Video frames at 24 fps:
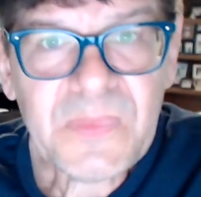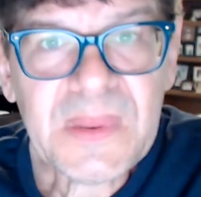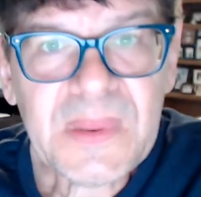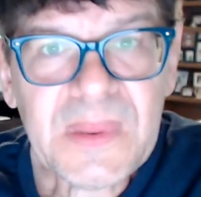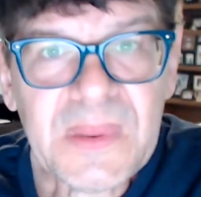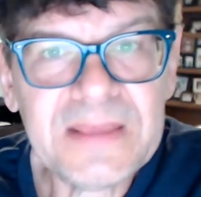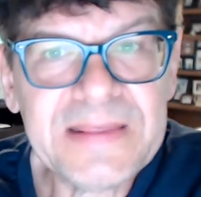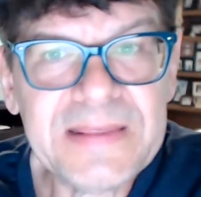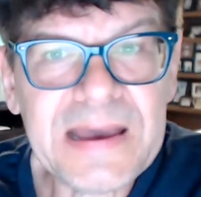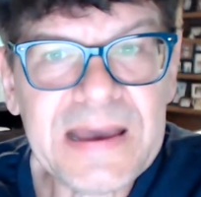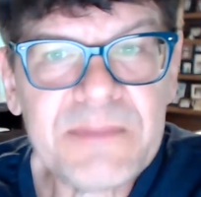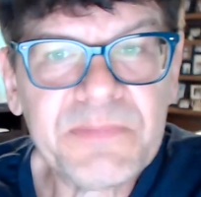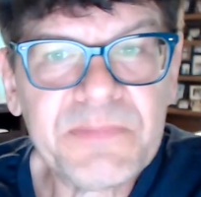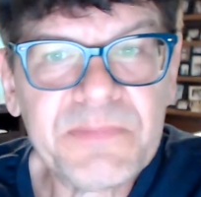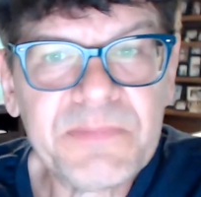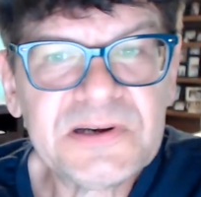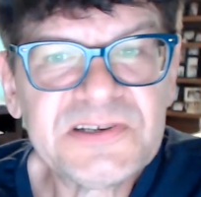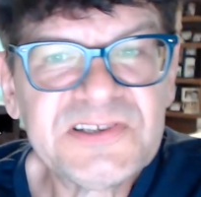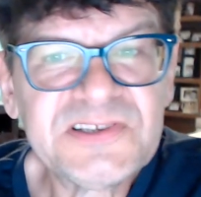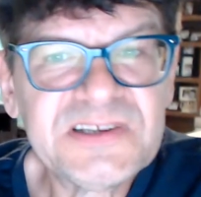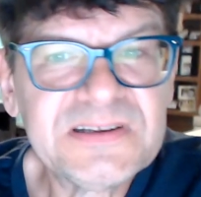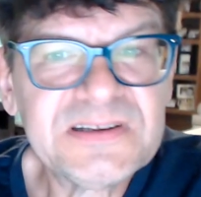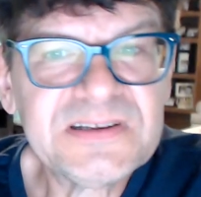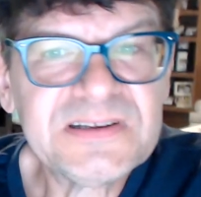that
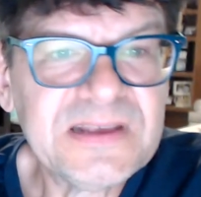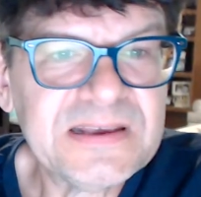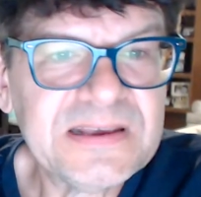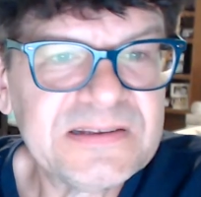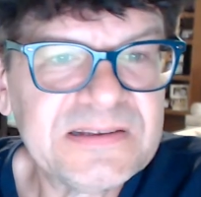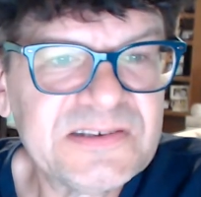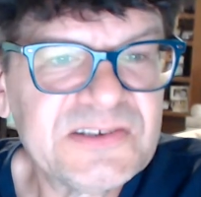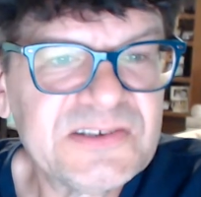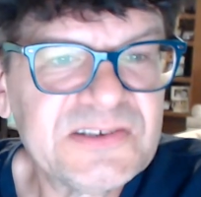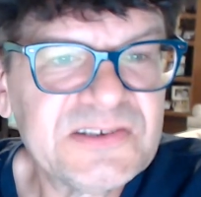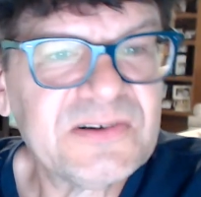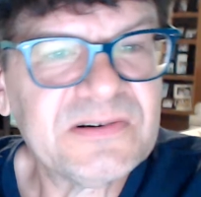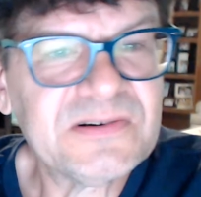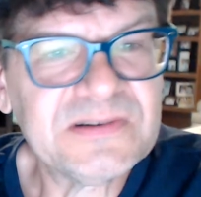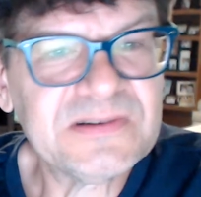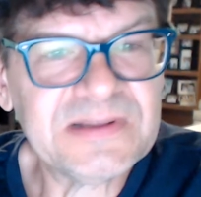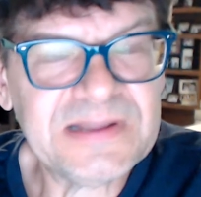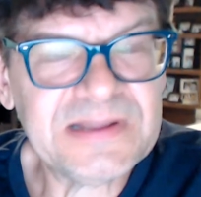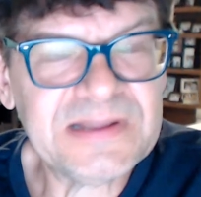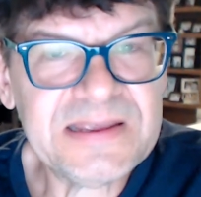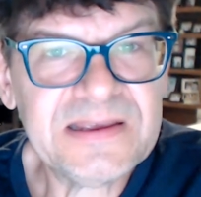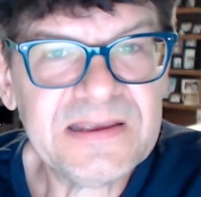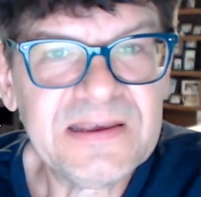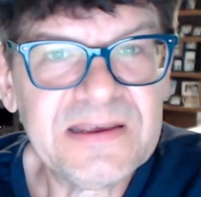person can
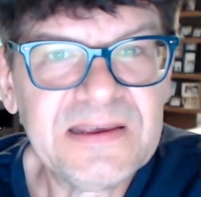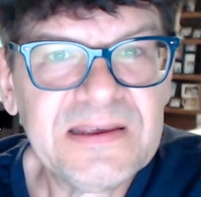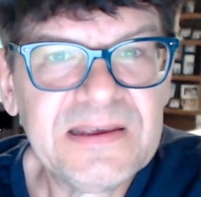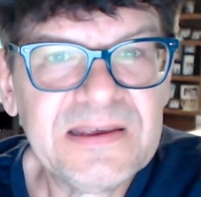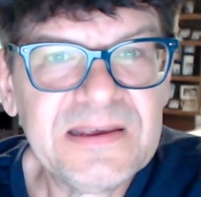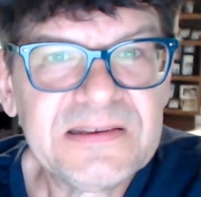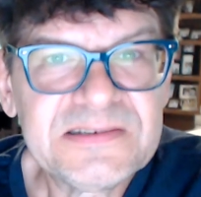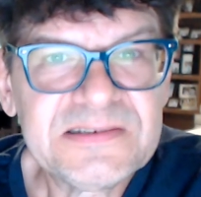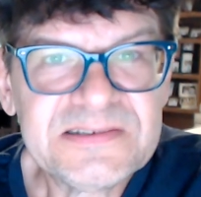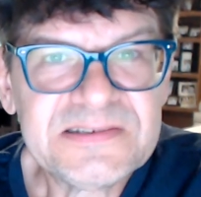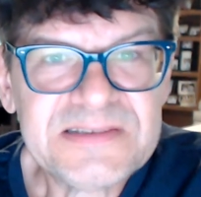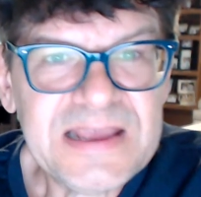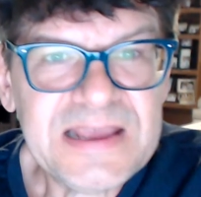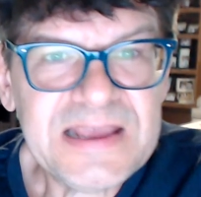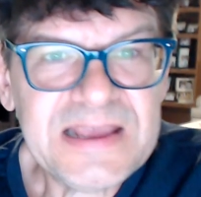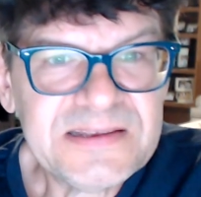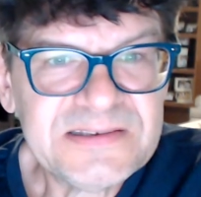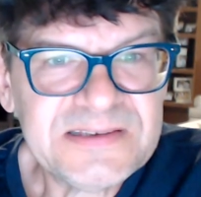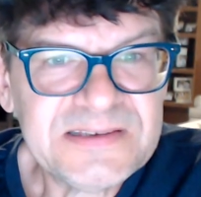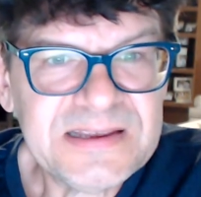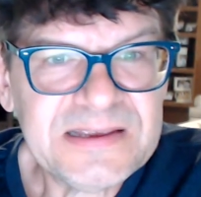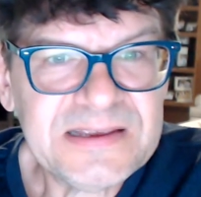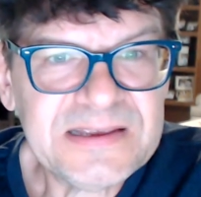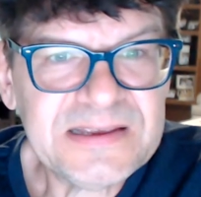certainly stay
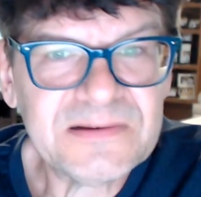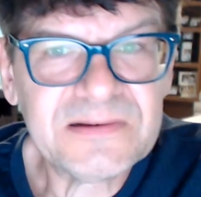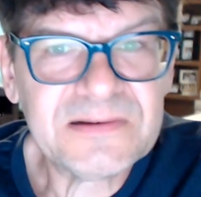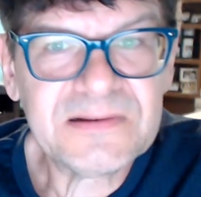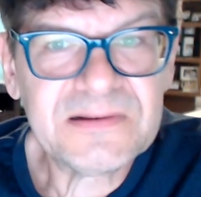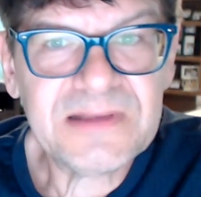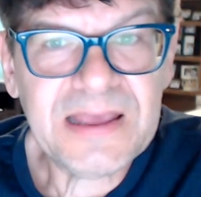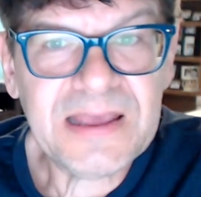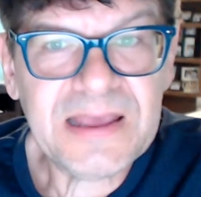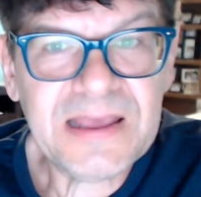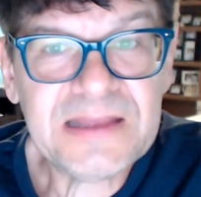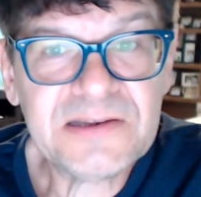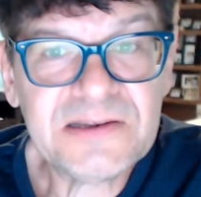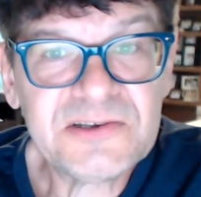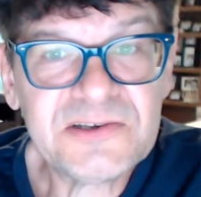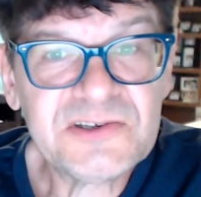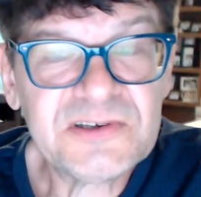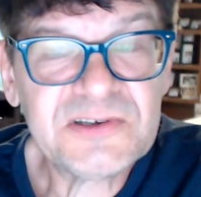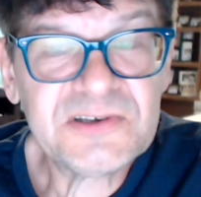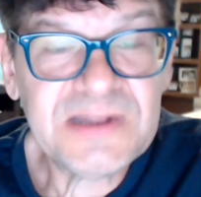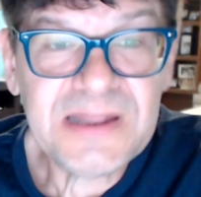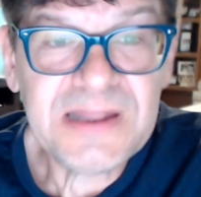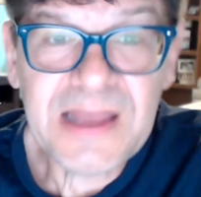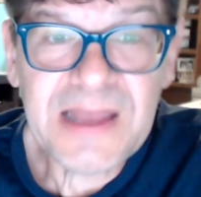single and
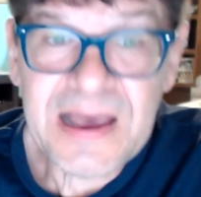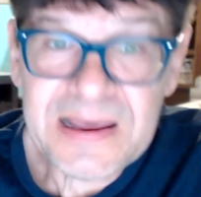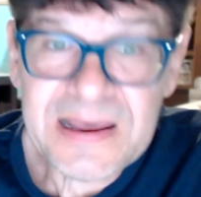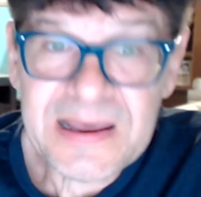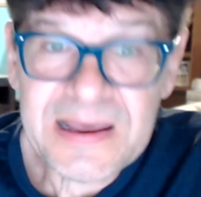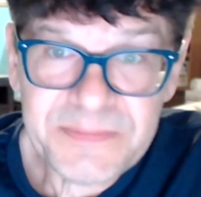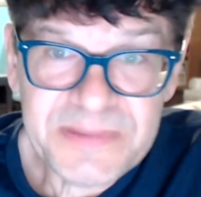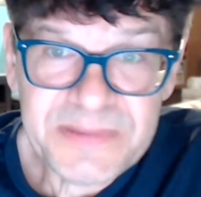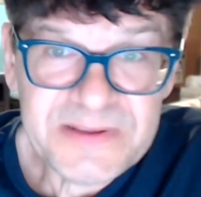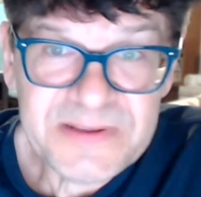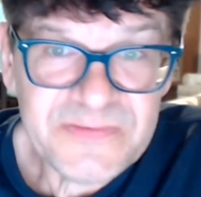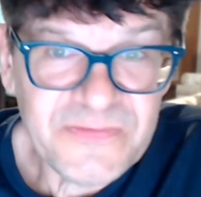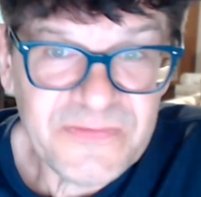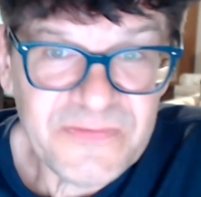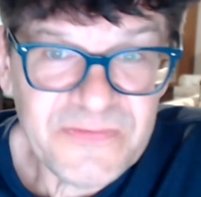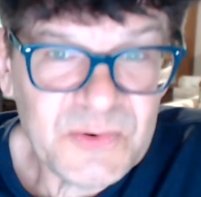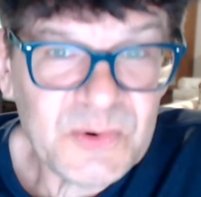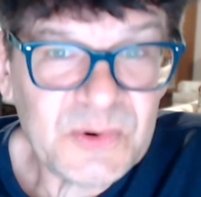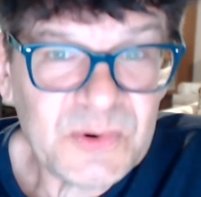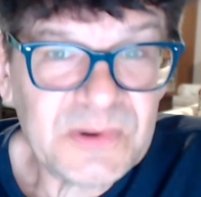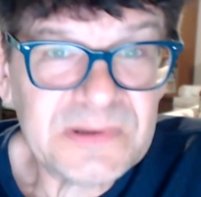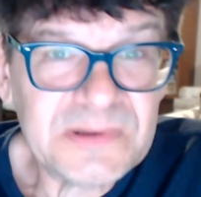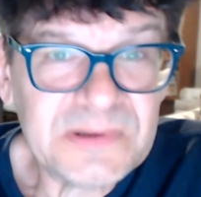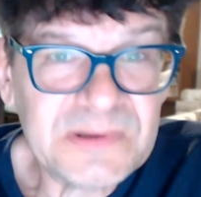should not be
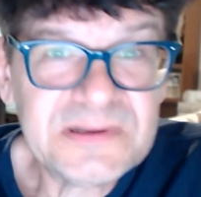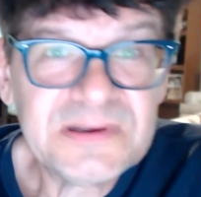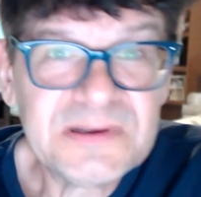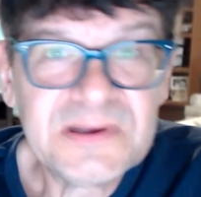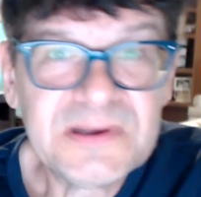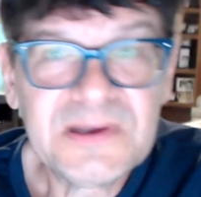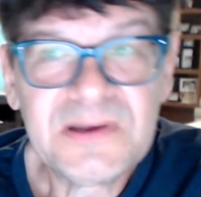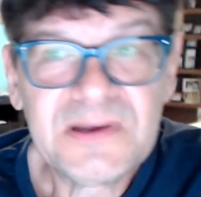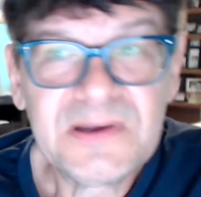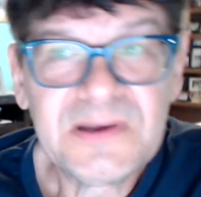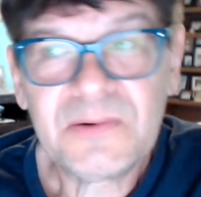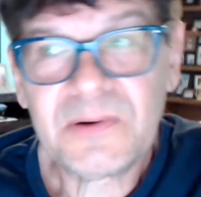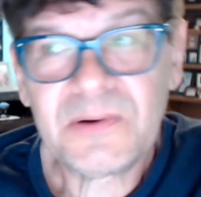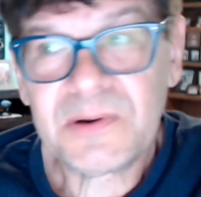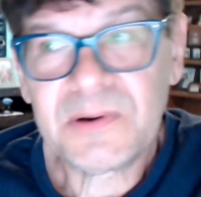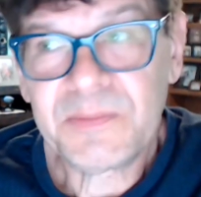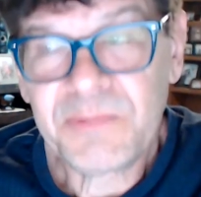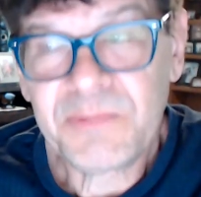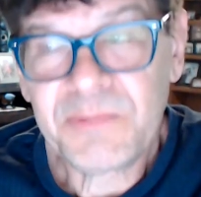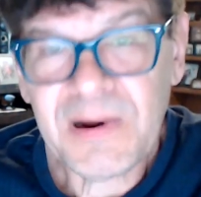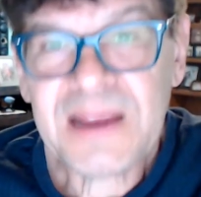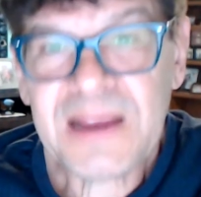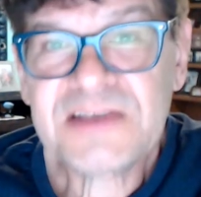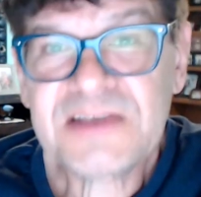fooled or
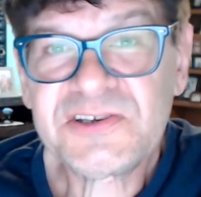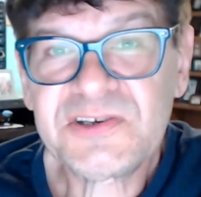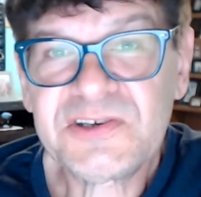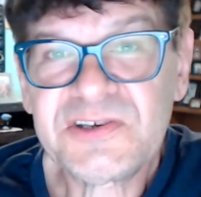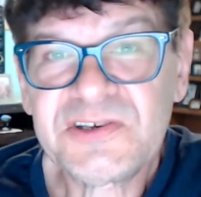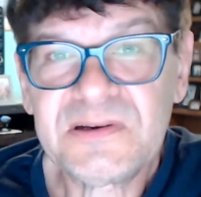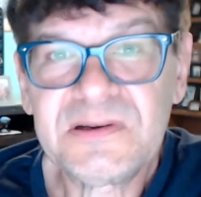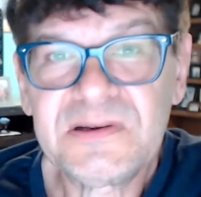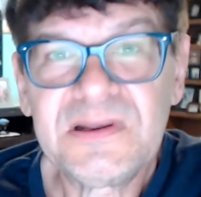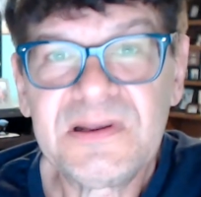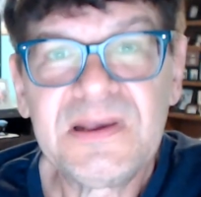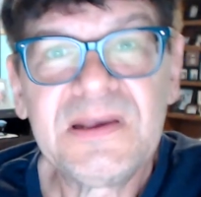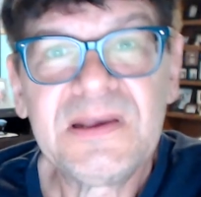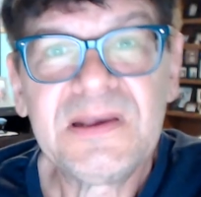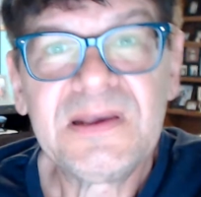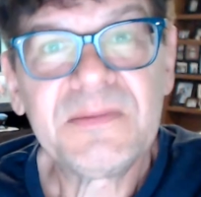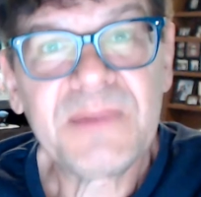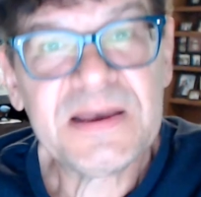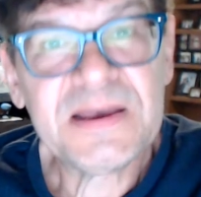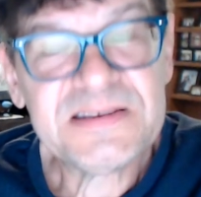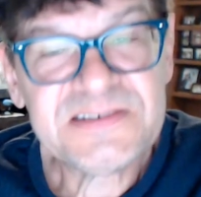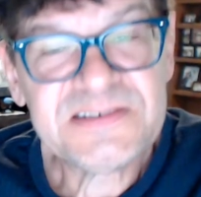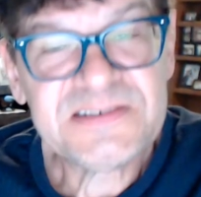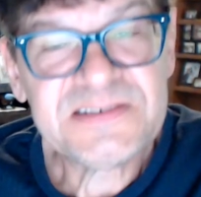pressured
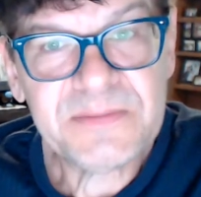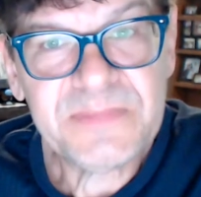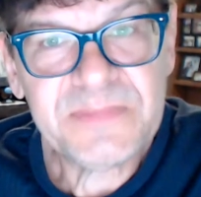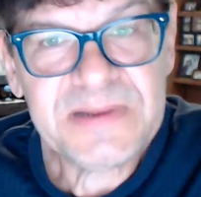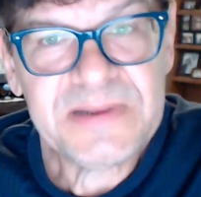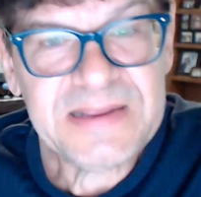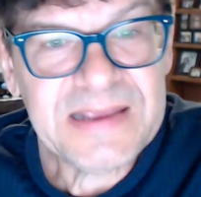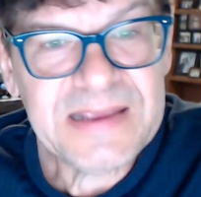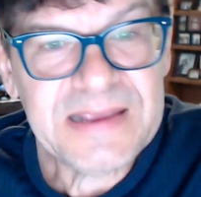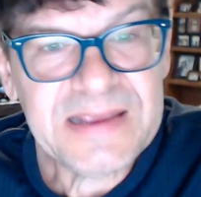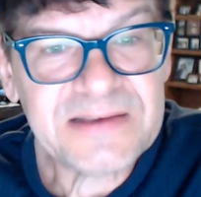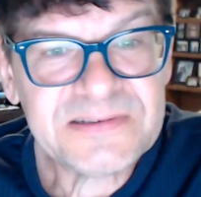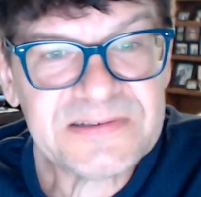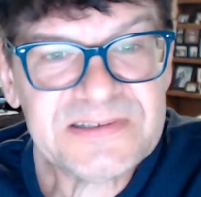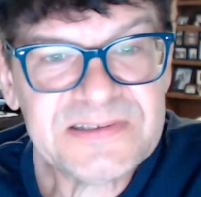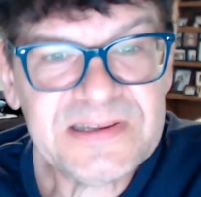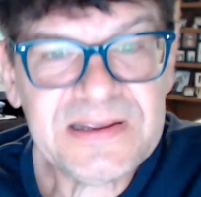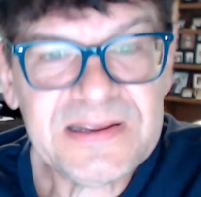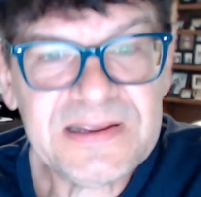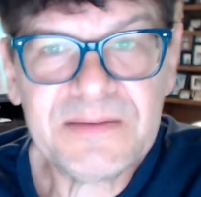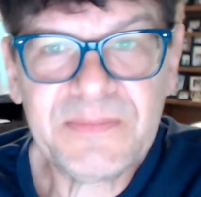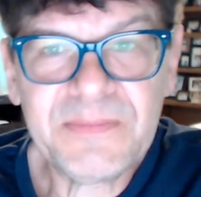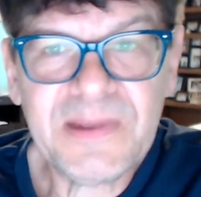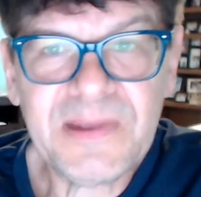by somebody else to
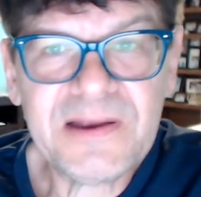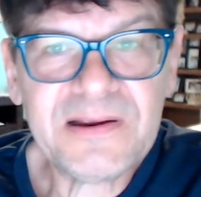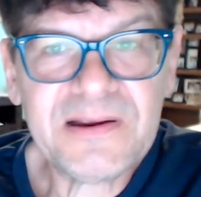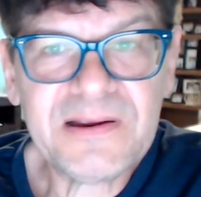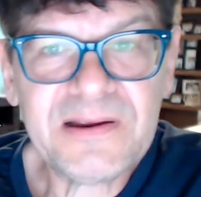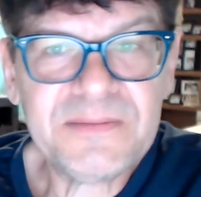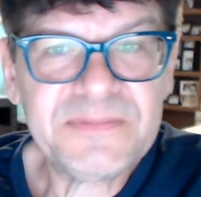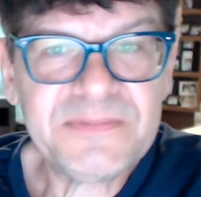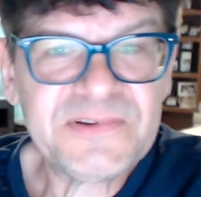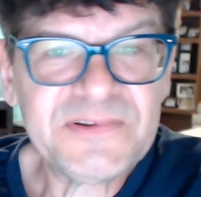get married.